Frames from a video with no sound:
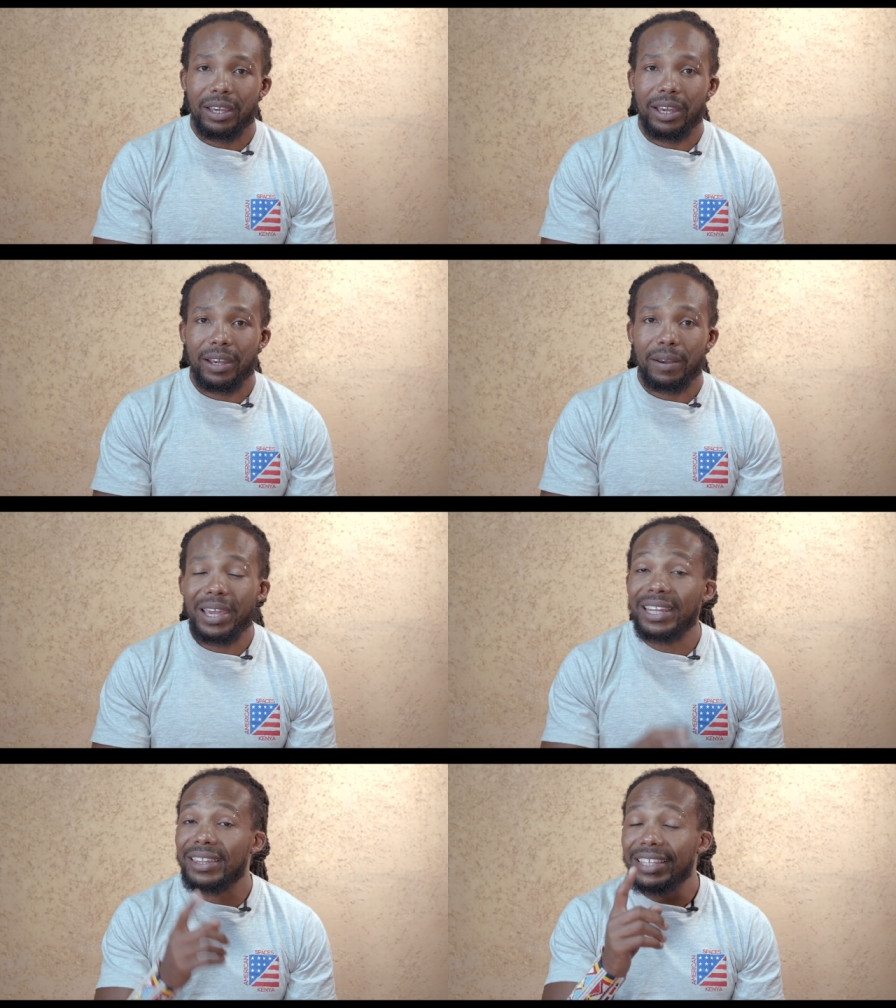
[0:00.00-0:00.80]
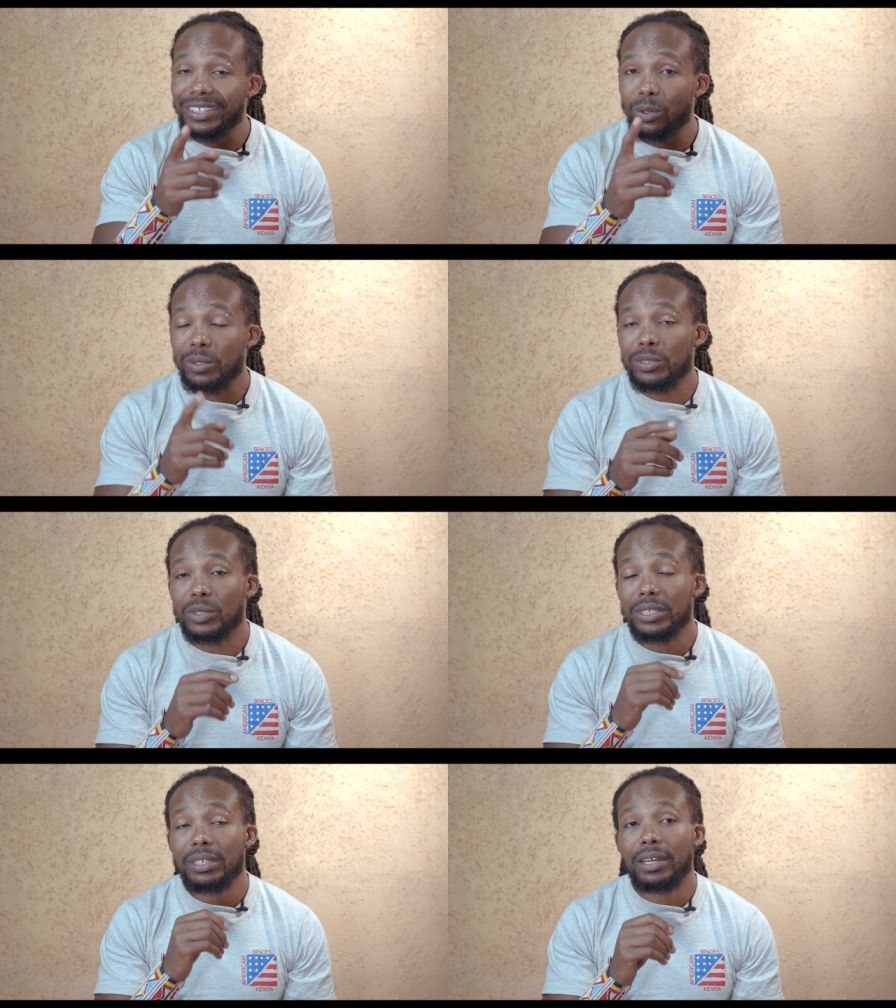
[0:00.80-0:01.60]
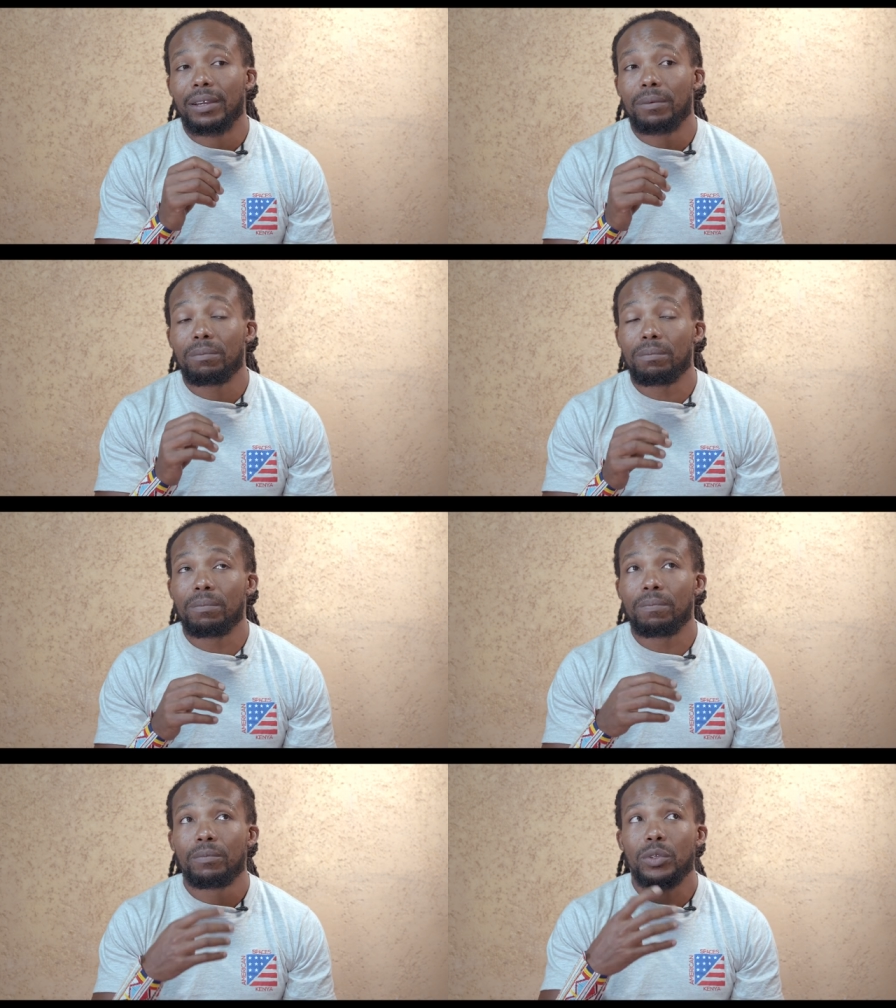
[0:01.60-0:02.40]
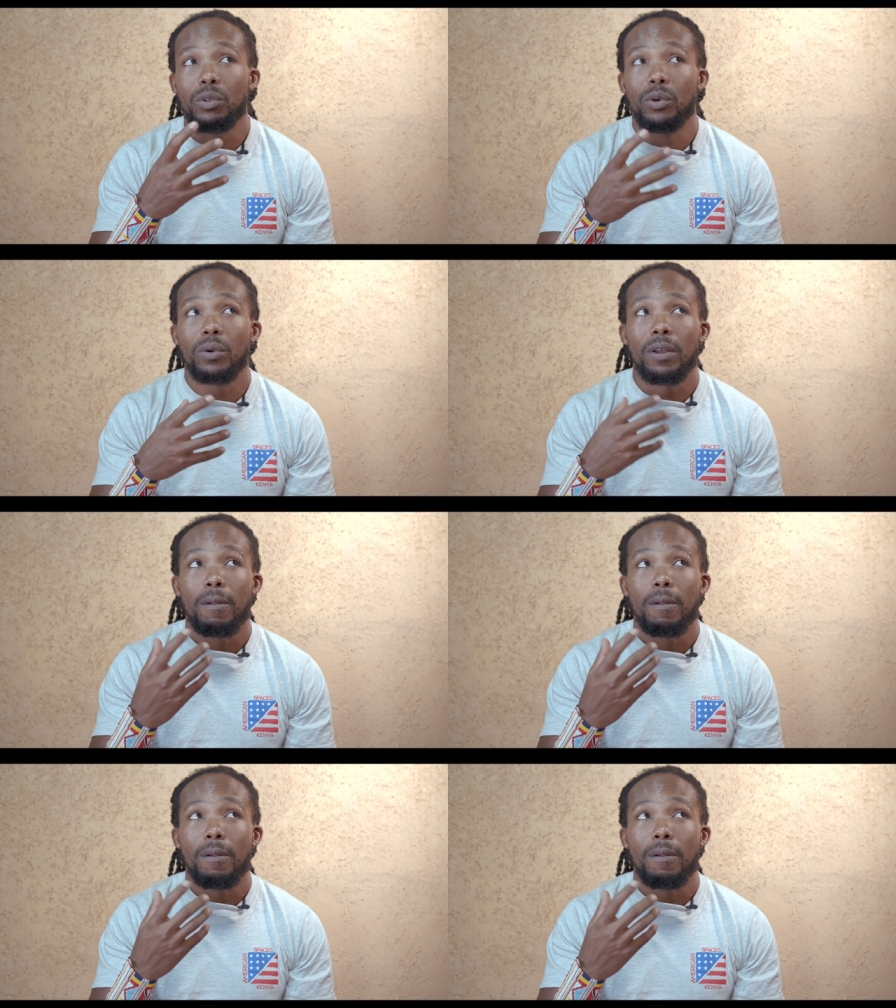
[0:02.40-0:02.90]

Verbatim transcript: Uh, and this also, um, you know,